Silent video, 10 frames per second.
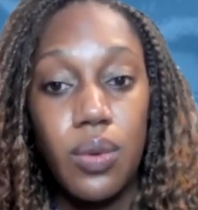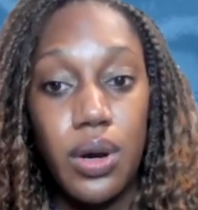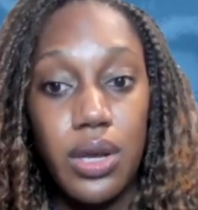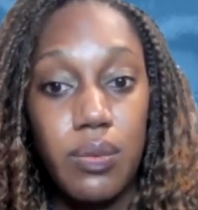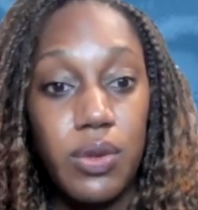
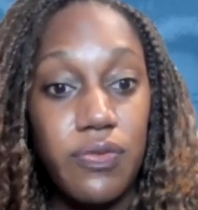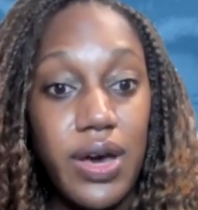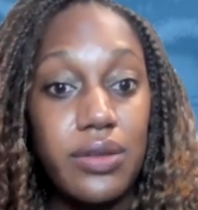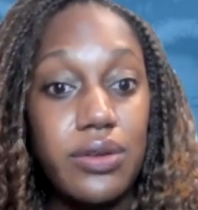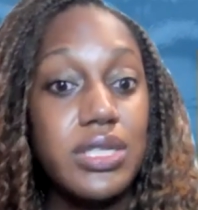working with
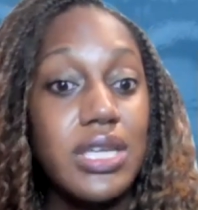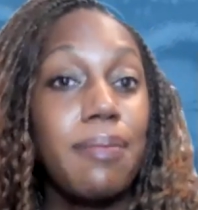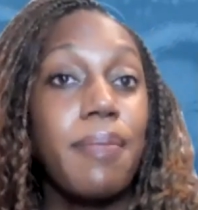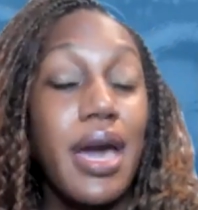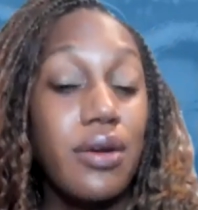fathers
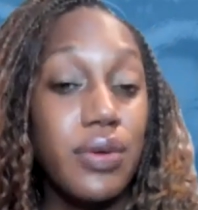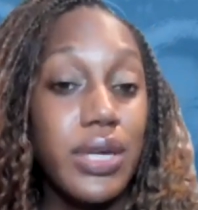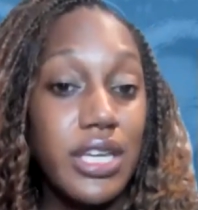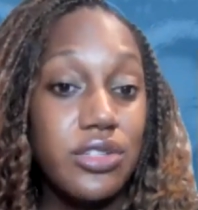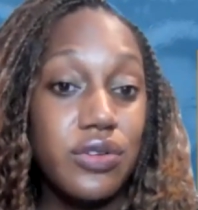in
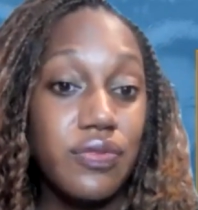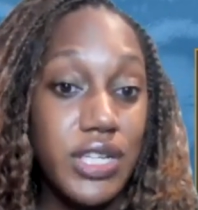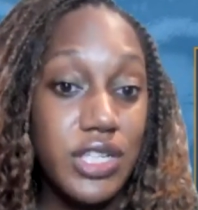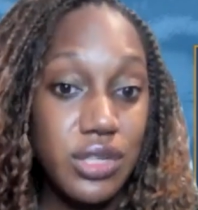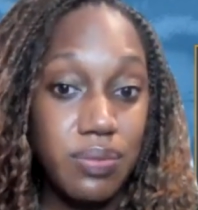battering
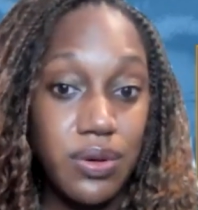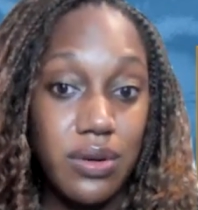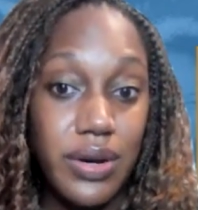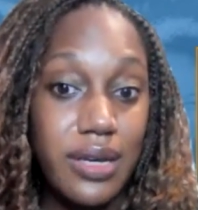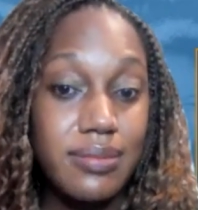intervention
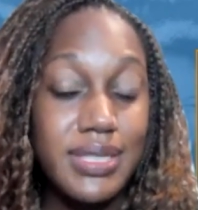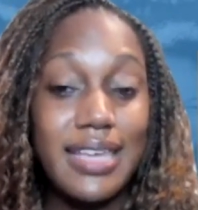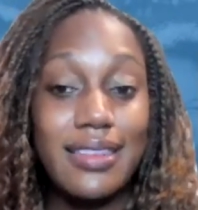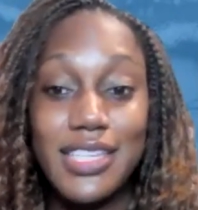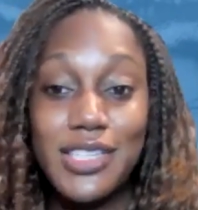programs.
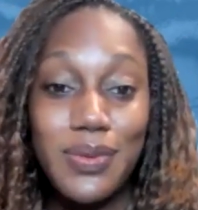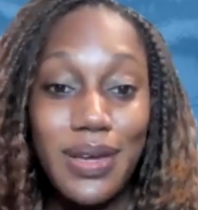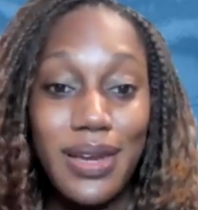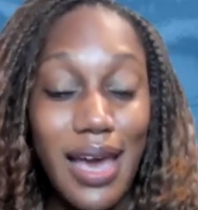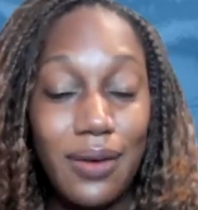And this
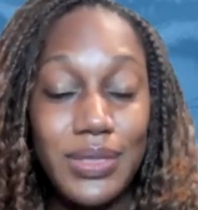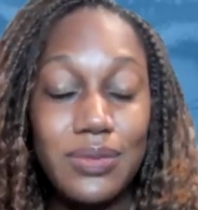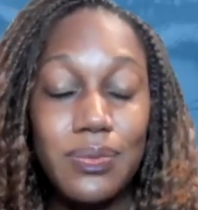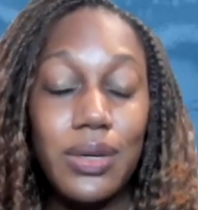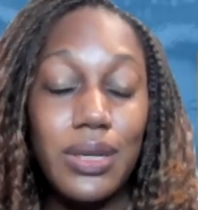one I
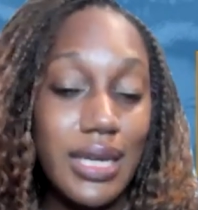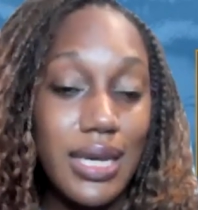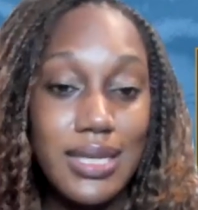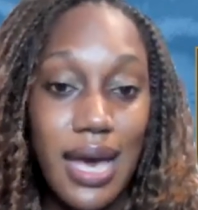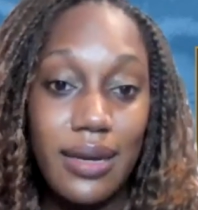was really
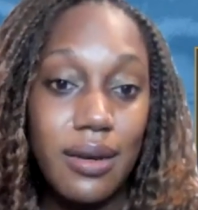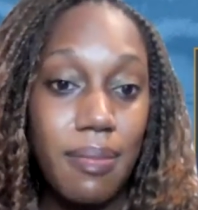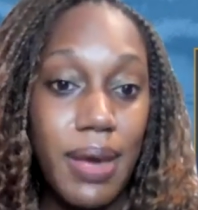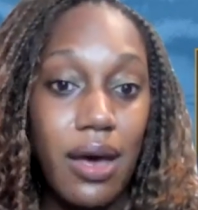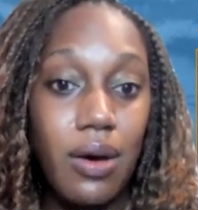excited
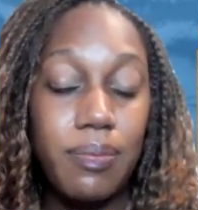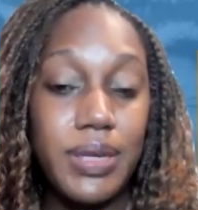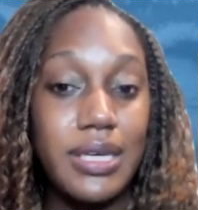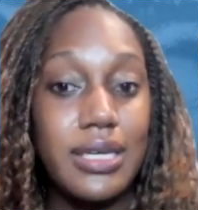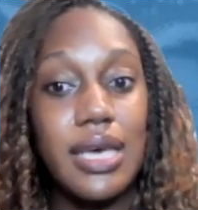
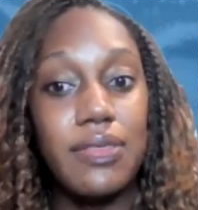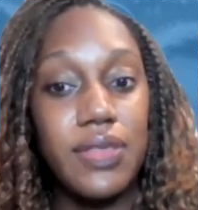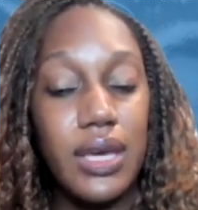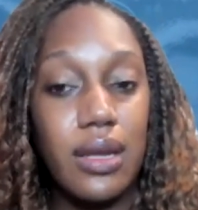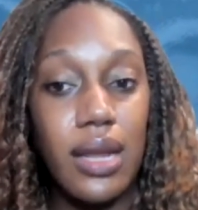about because I
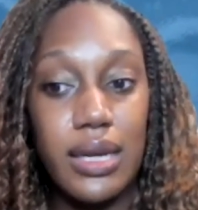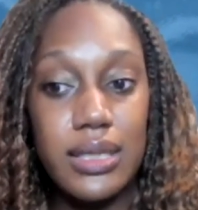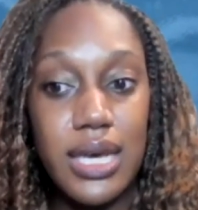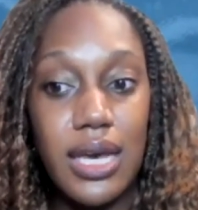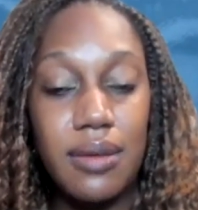think a lot
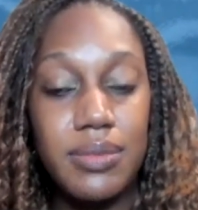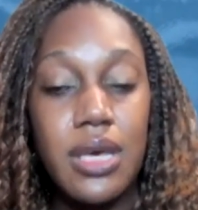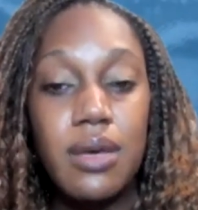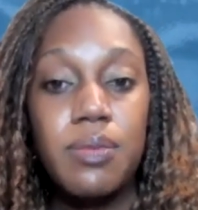of times